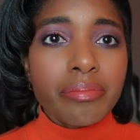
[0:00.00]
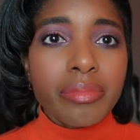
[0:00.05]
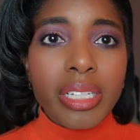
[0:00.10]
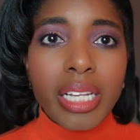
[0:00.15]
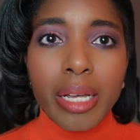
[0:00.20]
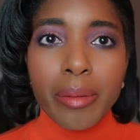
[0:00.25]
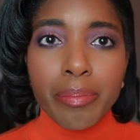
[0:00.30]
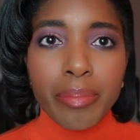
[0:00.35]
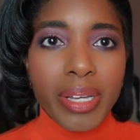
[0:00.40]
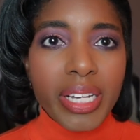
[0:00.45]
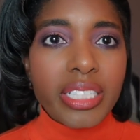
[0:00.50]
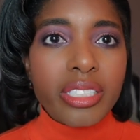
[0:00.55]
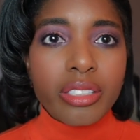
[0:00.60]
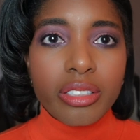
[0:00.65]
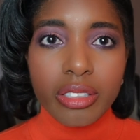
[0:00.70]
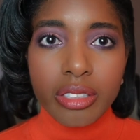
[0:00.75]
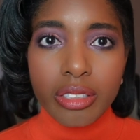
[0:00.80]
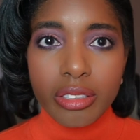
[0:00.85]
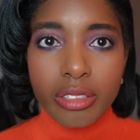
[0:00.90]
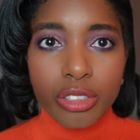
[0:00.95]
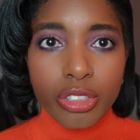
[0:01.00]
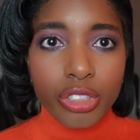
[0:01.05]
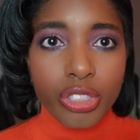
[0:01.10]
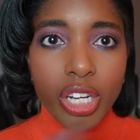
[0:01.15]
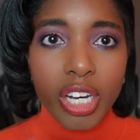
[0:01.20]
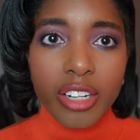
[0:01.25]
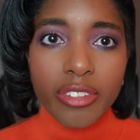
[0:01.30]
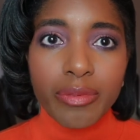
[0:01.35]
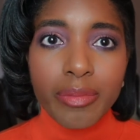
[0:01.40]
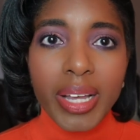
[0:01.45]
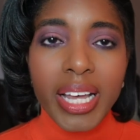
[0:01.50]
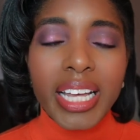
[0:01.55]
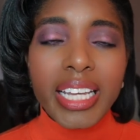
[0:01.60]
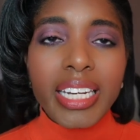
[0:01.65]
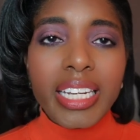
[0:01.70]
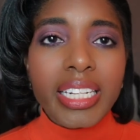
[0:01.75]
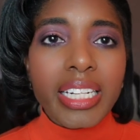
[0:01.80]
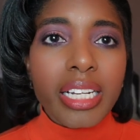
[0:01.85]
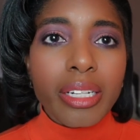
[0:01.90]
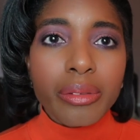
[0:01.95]
At best, soft
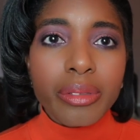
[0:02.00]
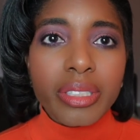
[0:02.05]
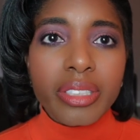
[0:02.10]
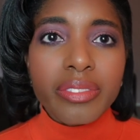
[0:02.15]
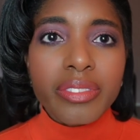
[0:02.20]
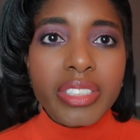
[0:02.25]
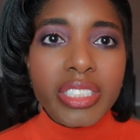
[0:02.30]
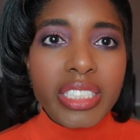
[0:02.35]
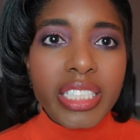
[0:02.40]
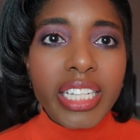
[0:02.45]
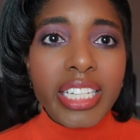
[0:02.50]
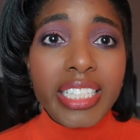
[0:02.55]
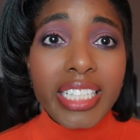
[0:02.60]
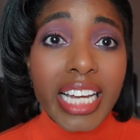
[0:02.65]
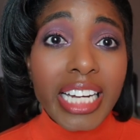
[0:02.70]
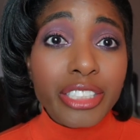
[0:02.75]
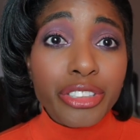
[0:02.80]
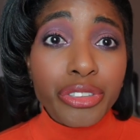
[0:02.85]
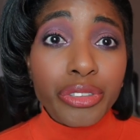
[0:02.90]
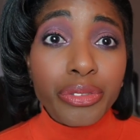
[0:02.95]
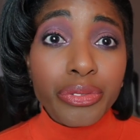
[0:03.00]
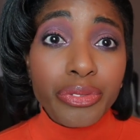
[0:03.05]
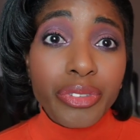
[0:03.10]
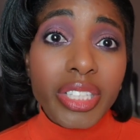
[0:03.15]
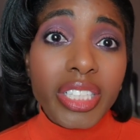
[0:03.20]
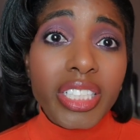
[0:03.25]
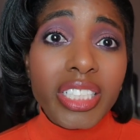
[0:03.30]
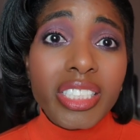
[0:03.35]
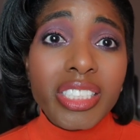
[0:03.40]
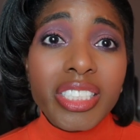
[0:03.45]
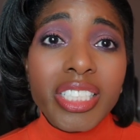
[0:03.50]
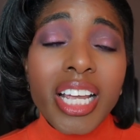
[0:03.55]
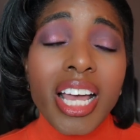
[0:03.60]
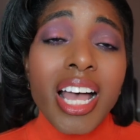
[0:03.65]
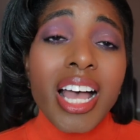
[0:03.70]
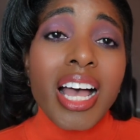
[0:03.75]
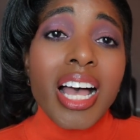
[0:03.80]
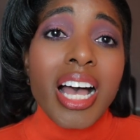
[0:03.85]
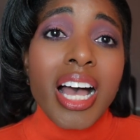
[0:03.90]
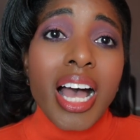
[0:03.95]
matte, and I would even say a natural finish.
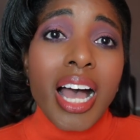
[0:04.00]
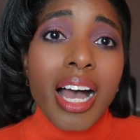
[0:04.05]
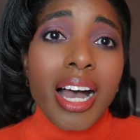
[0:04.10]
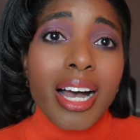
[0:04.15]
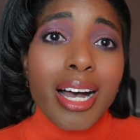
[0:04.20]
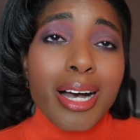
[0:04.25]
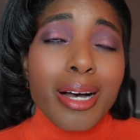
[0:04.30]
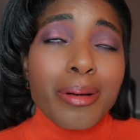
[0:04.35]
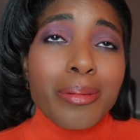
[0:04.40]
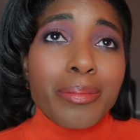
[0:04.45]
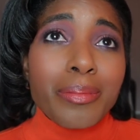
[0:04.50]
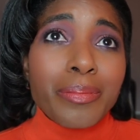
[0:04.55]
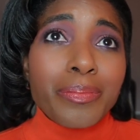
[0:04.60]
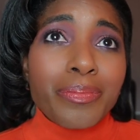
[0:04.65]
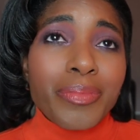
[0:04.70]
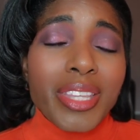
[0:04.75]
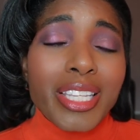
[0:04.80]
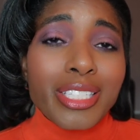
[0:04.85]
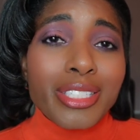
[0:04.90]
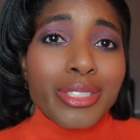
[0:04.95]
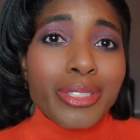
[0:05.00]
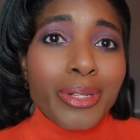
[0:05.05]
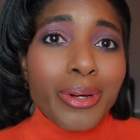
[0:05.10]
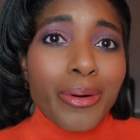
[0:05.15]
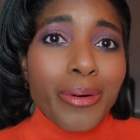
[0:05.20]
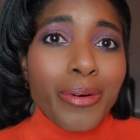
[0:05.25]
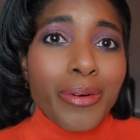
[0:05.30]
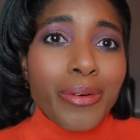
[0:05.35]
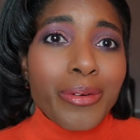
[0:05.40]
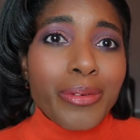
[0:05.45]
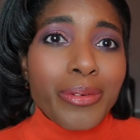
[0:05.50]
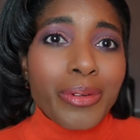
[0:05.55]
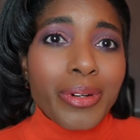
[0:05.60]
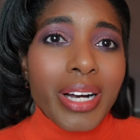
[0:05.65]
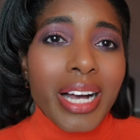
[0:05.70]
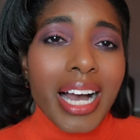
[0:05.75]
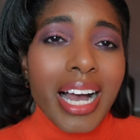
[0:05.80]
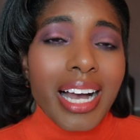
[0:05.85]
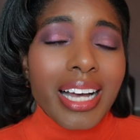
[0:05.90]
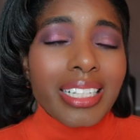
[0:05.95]
So,
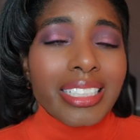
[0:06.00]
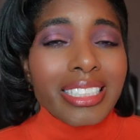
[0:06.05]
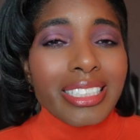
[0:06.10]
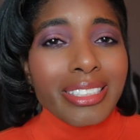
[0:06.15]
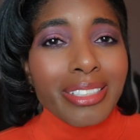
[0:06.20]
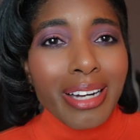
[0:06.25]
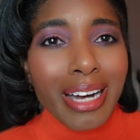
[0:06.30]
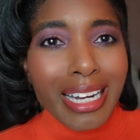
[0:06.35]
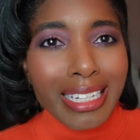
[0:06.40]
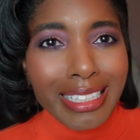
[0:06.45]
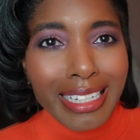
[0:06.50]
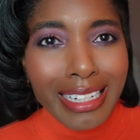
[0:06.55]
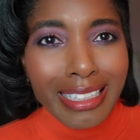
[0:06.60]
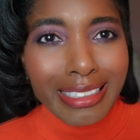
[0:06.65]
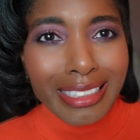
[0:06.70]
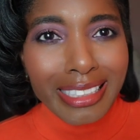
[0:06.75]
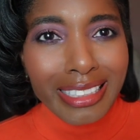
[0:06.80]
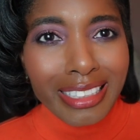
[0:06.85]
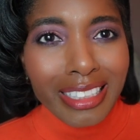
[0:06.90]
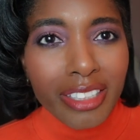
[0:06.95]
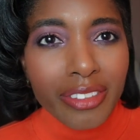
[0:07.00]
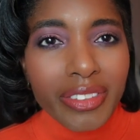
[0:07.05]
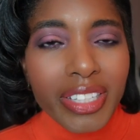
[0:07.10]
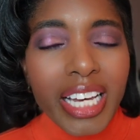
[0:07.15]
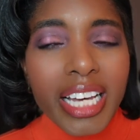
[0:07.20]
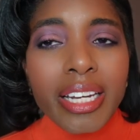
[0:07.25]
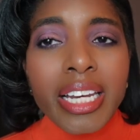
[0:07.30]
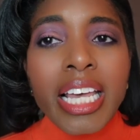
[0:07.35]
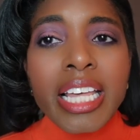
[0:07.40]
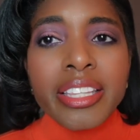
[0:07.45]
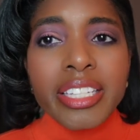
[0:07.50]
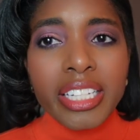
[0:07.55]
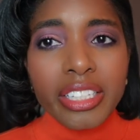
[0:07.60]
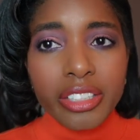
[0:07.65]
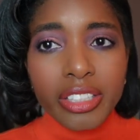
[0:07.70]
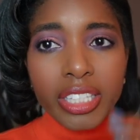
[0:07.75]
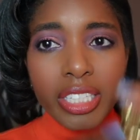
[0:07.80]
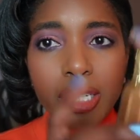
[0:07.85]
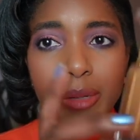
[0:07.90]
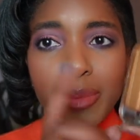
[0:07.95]
you know, I actually love that. The
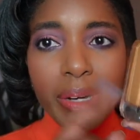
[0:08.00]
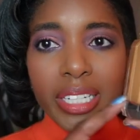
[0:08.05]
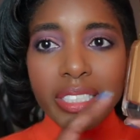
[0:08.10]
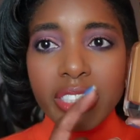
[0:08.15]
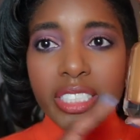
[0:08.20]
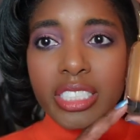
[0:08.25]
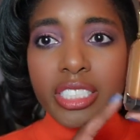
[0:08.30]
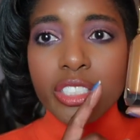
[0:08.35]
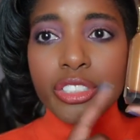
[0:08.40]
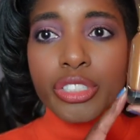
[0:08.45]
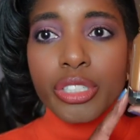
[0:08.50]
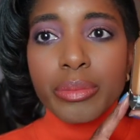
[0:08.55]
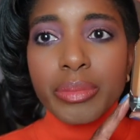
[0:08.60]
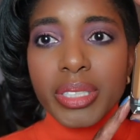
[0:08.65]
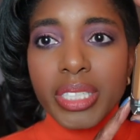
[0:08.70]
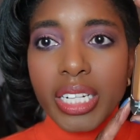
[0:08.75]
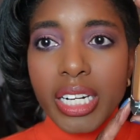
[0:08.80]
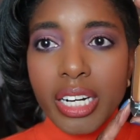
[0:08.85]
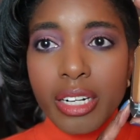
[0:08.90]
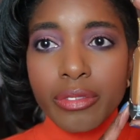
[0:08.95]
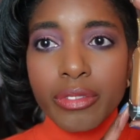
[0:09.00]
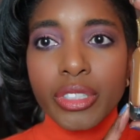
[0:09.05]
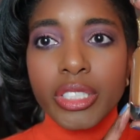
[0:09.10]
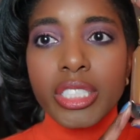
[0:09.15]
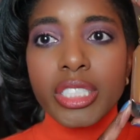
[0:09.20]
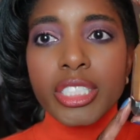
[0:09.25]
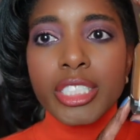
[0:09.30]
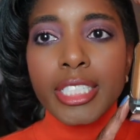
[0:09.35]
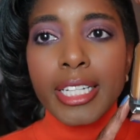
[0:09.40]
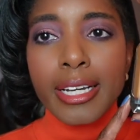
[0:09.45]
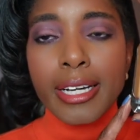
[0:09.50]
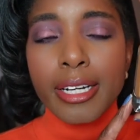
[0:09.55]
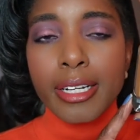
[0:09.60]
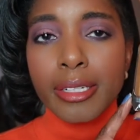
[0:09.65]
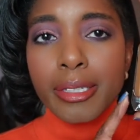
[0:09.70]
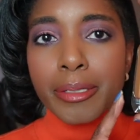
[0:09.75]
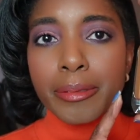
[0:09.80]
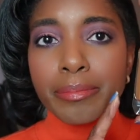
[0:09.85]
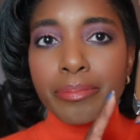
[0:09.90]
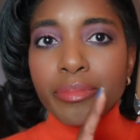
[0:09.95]
other thing about this in terms of coverage,
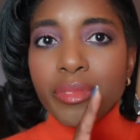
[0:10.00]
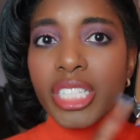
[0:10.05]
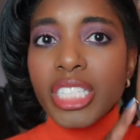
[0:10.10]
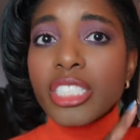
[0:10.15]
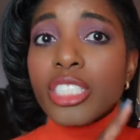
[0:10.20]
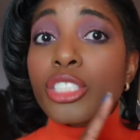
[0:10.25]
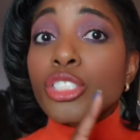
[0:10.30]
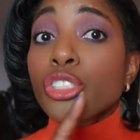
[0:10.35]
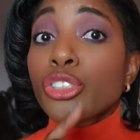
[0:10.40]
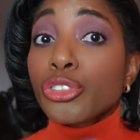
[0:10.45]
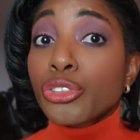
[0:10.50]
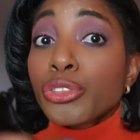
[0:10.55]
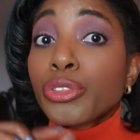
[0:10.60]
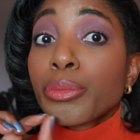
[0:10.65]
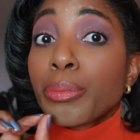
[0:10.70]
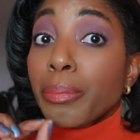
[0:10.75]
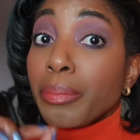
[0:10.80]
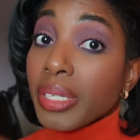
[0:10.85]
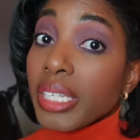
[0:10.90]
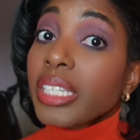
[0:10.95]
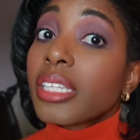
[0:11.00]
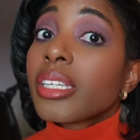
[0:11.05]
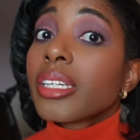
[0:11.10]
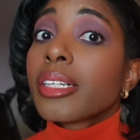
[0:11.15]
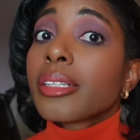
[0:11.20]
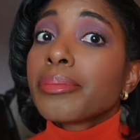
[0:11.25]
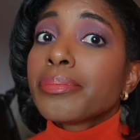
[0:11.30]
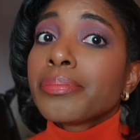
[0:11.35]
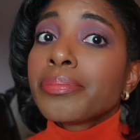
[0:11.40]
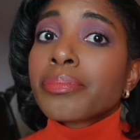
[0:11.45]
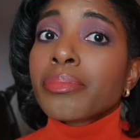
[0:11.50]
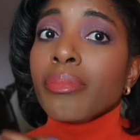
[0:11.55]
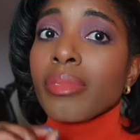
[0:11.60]
this is a true medium